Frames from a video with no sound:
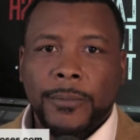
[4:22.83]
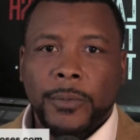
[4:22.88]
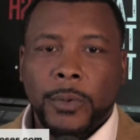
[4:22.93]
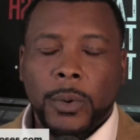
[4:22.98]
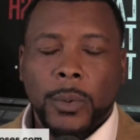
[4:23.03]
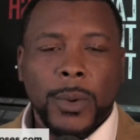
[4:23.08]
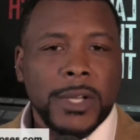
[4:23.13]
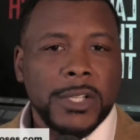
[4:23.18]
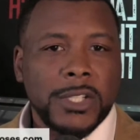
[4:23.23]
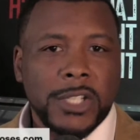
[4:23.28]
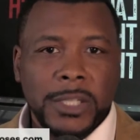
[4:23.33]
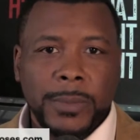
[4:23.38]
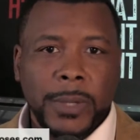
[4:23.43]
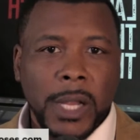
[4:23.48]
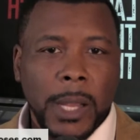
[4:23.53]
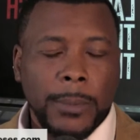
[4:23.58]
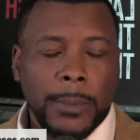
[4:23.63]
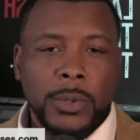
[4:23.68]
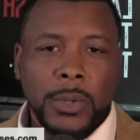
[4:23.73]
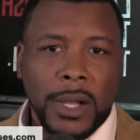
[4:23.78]
for what she's
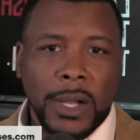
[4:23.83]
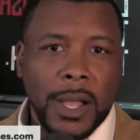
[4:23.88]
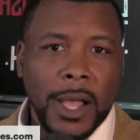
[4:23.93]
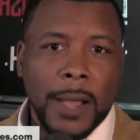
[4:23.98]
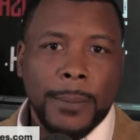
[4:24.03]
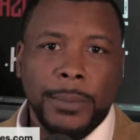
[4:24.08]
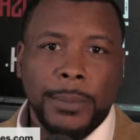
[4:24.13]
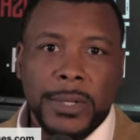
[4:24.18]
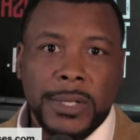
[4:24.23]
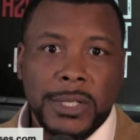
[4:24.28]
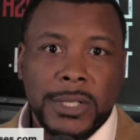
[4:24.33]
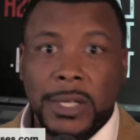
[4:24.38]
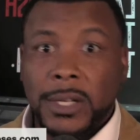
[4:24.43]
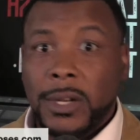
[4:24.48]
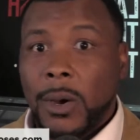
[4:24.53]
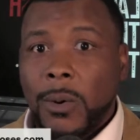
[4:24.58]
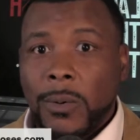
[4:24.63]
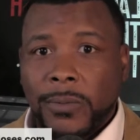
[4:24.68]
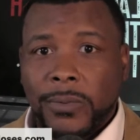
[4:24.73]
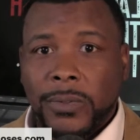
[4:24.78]
been able to accomplish.
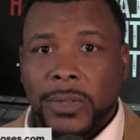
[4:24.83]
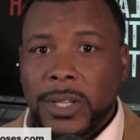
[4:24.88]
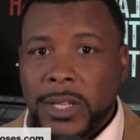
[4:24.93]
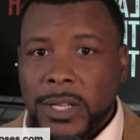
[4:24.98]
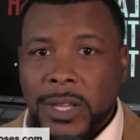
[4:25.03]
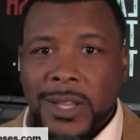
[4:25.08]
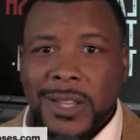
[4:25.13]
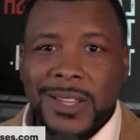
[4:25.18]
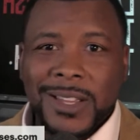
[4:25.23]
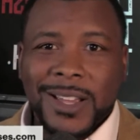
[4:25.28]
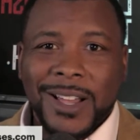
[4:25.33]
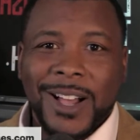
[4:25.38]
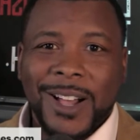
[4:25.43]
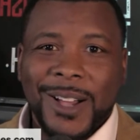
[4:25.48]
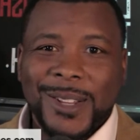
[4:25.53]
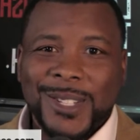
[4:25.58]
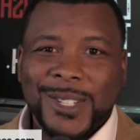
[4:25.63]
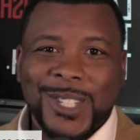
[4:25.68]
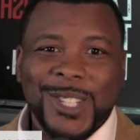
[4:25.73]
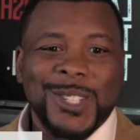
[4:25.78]
And hopefully
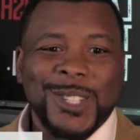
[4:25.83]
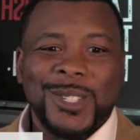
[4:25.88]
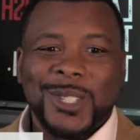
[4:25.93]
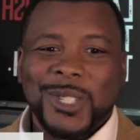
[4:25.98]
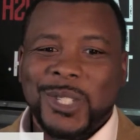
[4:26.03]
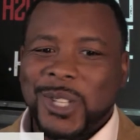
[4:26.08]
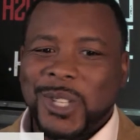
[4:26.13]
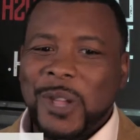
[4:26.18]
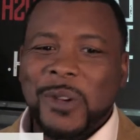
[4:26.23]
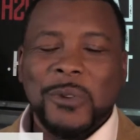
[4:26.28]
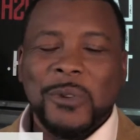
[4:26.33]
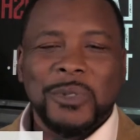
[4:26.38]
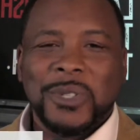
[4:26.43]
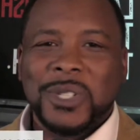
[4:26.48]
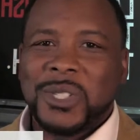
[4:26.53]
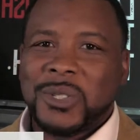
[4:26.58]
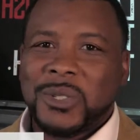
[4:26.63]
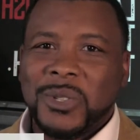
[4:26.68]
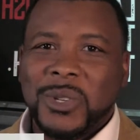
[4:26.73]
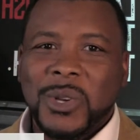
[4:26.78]
she's still
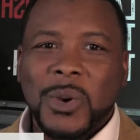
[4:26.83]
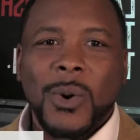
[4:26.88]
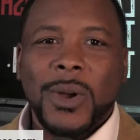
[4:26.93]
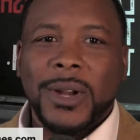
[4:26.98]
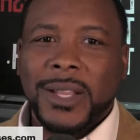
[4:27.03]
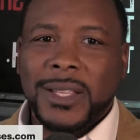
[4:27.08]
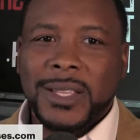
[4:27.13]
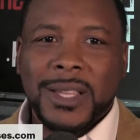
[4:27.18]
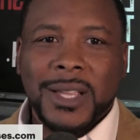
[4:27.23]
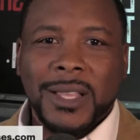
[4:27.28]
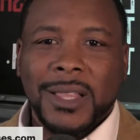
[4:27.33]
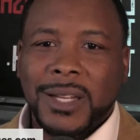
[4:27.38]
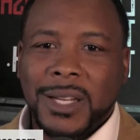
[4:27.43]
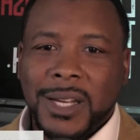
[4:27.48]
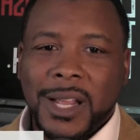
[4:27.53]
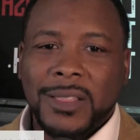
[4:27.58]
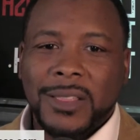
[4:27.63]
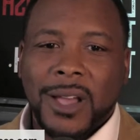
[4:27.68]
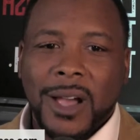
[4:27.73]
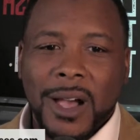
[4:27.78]
just going and killing
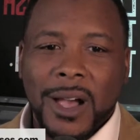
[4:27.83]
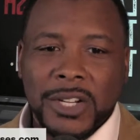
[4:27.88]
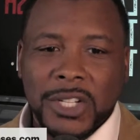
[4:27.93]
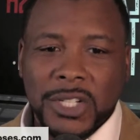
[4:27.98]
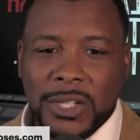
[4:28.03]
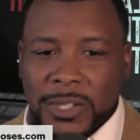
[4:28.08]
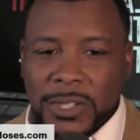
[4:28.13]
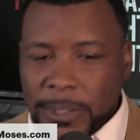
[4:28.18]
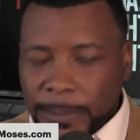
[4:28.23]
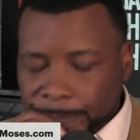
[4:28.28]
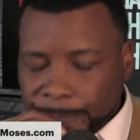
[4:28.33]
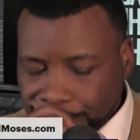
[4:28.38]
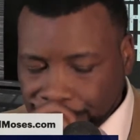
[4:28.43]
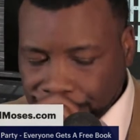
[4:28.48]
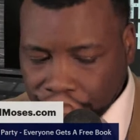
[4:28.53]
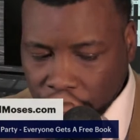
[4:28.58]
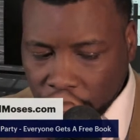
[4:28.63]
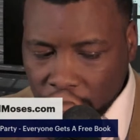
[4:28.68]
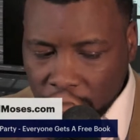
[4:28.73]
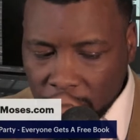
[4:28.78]
it at the auctions.
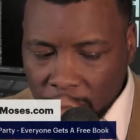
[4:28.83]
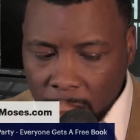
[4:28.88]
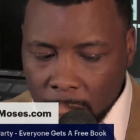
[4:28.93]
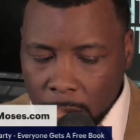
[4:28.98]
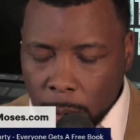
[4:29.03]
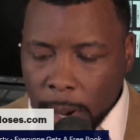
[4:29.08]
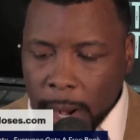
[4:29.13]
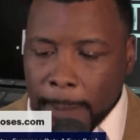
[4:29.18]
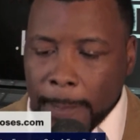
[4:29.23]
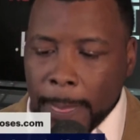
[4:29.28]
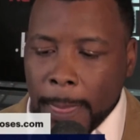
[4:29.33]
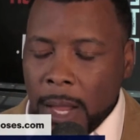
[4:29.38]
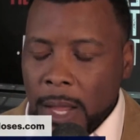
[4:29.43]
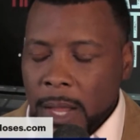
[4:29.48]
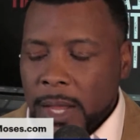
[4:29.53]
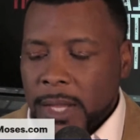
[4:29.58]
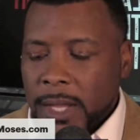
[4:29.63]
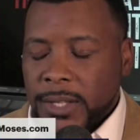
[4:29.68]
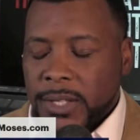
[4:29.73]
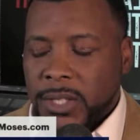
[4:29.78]
All right.
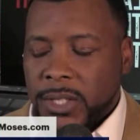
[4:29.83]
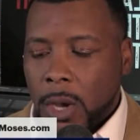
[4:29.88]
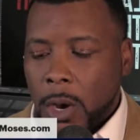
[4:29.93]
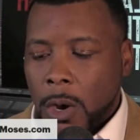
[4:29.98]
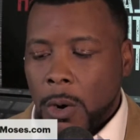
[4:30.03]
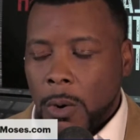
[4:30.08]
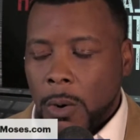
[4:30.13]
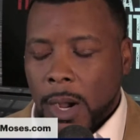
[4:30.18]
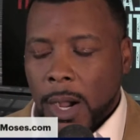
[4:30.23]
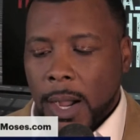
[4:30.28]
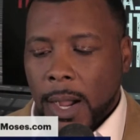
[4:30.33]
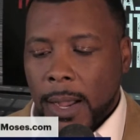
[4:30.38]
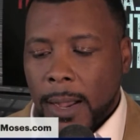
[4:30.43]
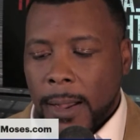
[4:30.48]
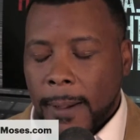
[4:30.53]
So